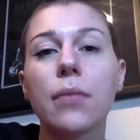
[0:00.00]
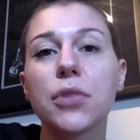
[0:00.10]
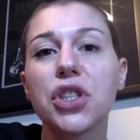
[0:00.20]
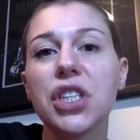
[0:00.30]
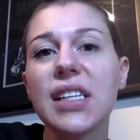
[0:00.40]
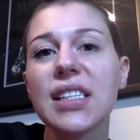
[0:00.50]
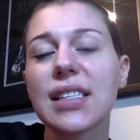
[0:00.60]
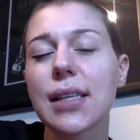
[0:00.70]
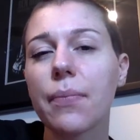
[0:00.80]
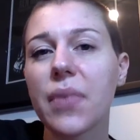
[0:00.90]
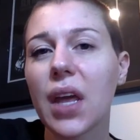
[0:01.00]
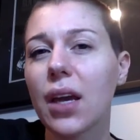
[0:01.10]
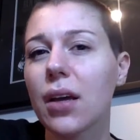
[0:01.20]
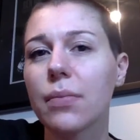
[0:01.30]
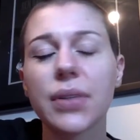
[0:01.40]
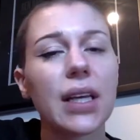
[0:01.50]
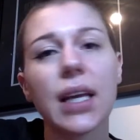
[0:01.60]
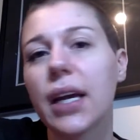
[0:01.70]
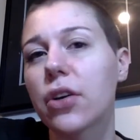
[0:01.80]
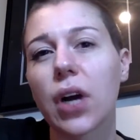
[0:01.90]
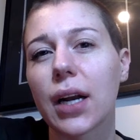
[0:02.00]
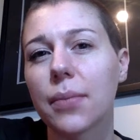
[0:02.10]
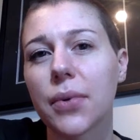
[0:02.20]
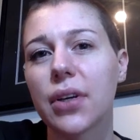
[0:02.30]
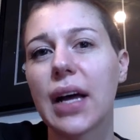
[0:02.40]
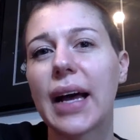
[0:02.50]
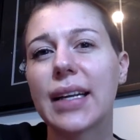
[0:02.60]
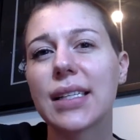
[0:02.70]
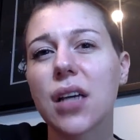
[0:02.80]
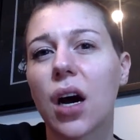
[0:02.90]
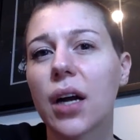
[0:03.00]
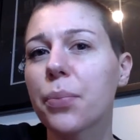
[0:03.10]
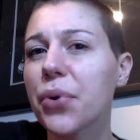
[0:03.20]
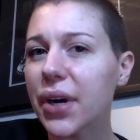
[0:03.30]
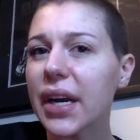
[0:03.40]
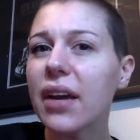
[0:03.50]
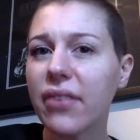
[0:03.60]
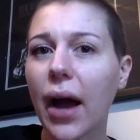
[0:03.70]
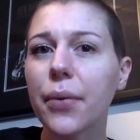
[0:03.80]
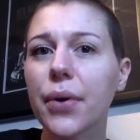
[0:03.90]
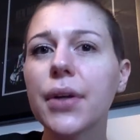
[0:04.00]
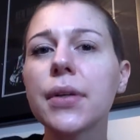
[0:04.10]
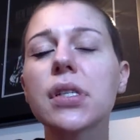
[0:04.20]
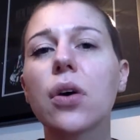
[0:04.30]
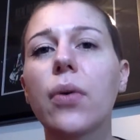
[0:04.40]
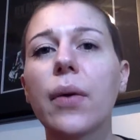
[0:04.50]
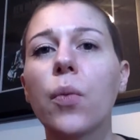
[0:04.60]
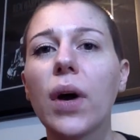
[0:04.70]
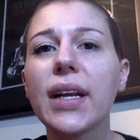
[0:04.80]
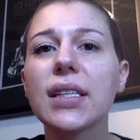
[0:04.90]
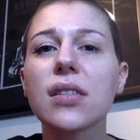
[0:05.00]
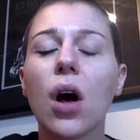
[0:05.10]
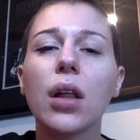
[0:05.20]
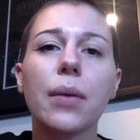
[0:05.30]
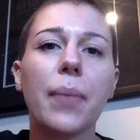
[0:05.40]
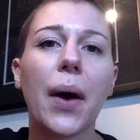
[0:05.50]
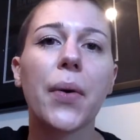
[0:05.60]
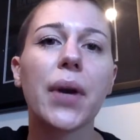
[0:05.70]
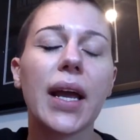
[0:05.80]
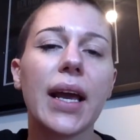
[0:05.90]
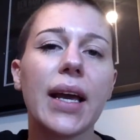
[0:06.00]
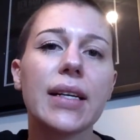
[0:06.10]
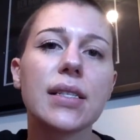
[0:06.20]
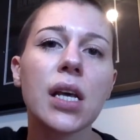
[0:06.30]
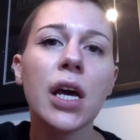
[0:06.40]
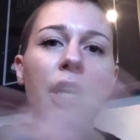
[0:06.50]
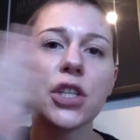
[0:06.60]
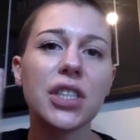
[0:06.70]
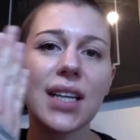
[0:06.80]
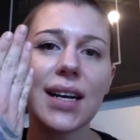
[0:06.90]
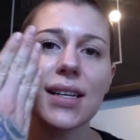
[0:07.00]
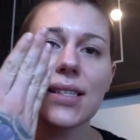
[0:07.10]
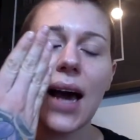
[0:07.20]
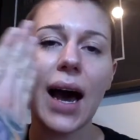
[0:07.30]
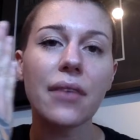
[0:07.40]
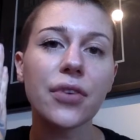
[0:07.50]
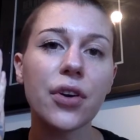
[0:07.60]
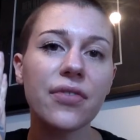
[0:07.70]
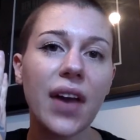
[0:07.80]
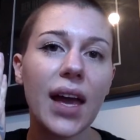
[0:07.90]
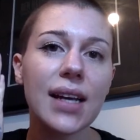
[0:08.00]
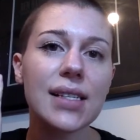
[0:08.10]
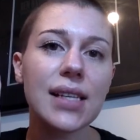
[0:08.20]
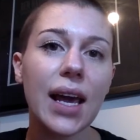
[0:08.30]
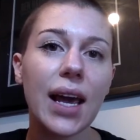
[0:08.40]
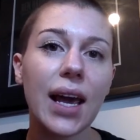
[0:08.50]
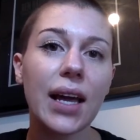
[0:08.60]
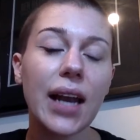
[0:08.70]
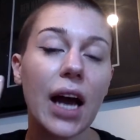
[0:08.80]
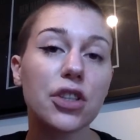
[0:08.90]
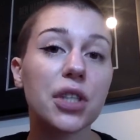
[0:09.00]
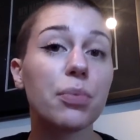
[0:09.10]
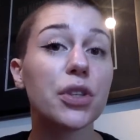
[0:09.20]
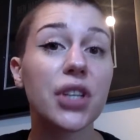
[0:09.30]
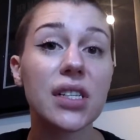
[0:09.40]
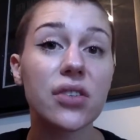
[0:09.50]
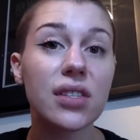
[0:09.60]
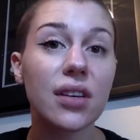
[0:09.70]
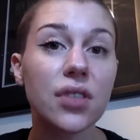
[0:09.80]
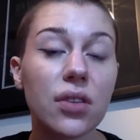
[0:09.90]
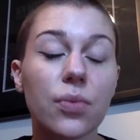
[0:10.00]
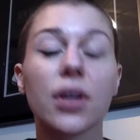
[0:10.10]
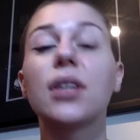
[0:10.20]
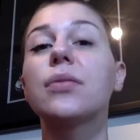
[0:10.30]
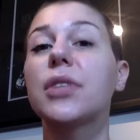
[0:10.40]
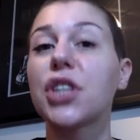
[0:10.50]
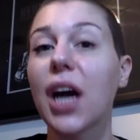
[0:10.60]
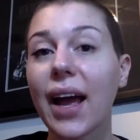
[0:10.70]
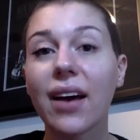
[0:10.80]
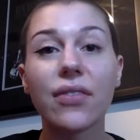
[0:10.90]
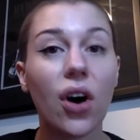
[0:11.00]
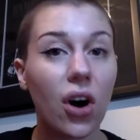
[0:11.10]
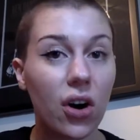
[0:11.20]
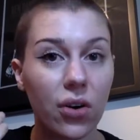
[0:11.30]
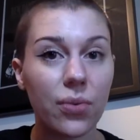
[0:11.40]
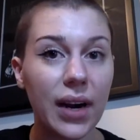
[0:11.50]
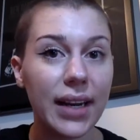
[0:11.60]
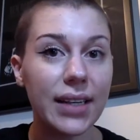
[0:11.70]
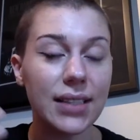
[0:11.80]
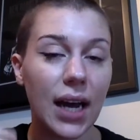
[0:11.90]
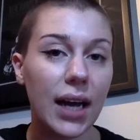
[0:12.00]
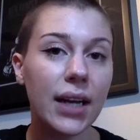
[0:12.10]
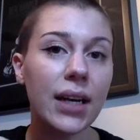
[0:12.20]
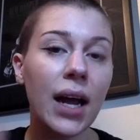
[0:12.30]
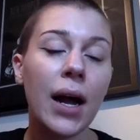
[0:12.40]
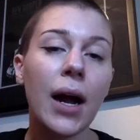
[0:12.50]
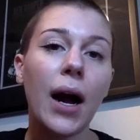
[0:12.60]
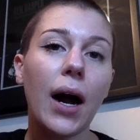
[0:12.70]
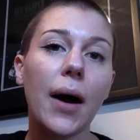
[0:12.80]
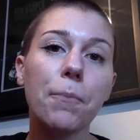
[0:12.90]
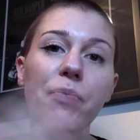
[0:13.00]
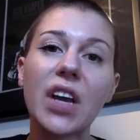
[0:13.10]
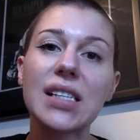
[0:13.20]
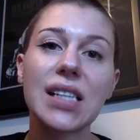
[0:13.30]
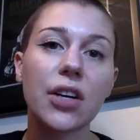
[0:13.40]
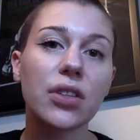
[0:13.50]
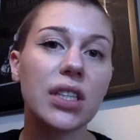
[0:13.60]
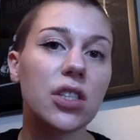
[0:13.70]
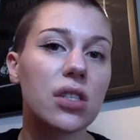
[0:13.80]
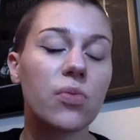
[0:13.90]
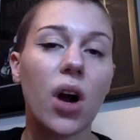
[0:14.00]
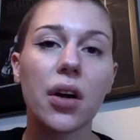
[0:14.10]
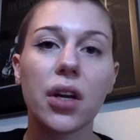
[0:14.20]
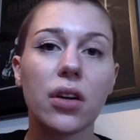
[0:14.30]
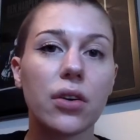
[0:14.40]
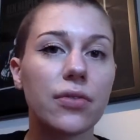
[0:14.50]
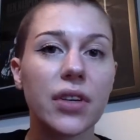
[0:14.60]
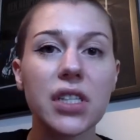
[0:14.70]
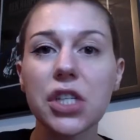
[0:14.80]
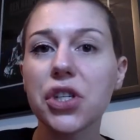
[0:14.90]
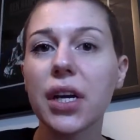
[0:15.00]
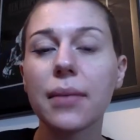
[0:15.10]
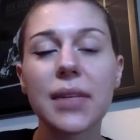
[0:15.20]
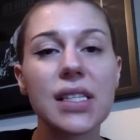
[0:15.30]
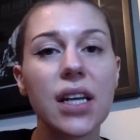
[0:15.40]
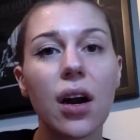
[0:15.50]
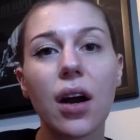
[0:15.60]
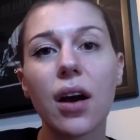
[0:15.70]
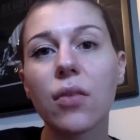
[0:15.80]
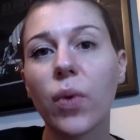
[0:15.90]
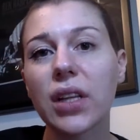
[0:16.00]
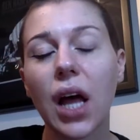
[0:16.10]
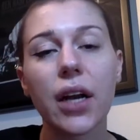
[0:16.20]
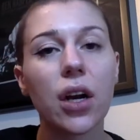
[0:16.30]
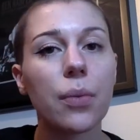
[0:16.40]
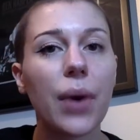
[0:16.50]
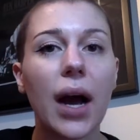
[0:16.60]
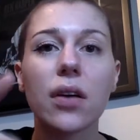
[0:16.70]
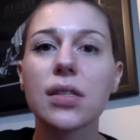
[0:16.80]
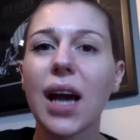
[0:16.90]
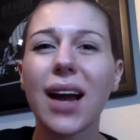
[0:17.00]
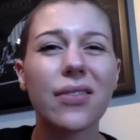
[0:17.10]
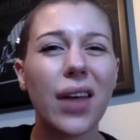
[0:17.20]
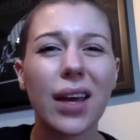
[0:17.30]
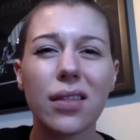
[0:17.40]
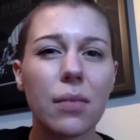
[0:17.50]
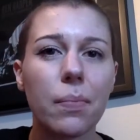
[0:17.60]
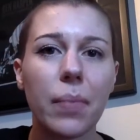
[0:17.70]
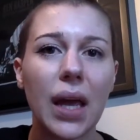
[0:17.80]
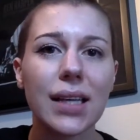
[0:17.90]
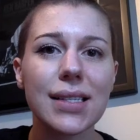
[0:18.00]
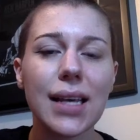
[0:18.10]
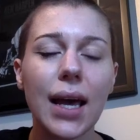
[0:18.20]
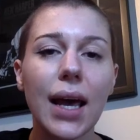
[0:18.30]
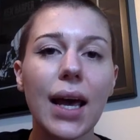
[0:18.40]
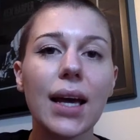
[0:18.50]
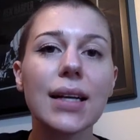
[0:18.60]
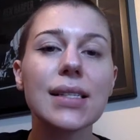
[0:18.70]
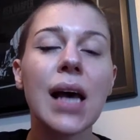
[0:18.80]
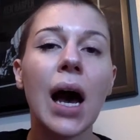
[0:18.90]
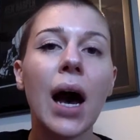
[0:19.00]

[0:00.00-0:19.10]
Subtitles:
She did something completely incredible, and it's gone pretty viral. So, what it's all about is she does half her face in how she portrays herself to the world, which I have already done. I standardly just rock, foundation, mascara, wing liner, brows, kind of like the basics.